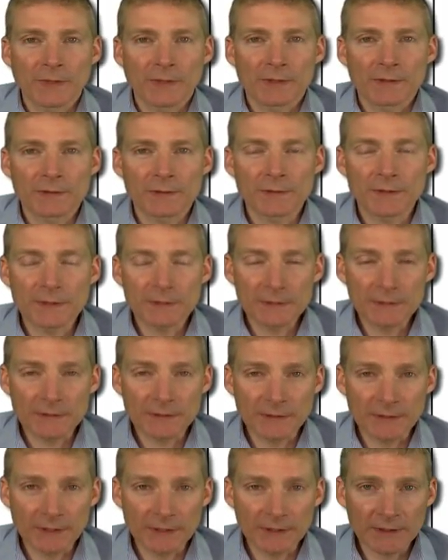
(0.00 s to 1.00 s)
So this is
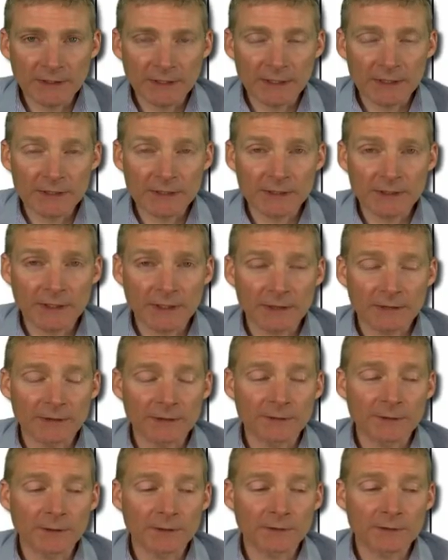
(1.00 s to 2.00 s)
an indication that
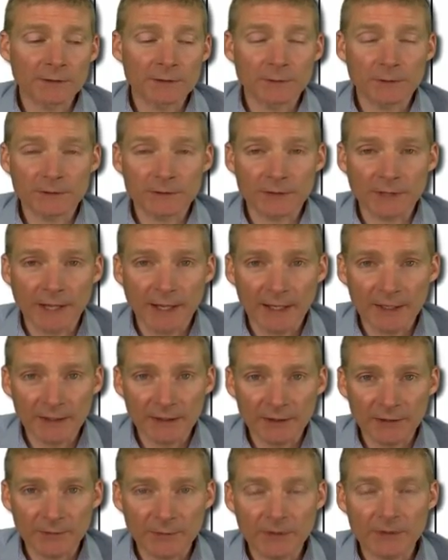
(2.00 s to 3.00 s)
the dosage wasn't high
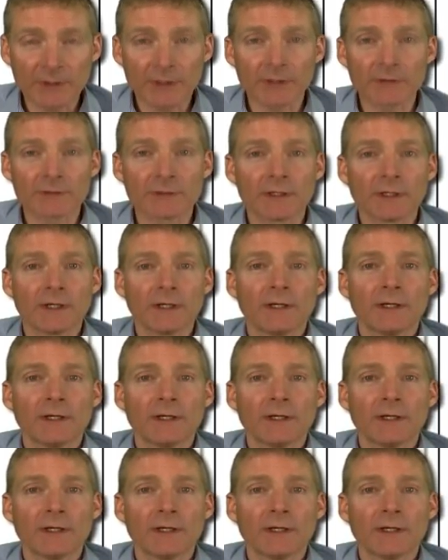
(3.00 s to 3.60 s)
enough, because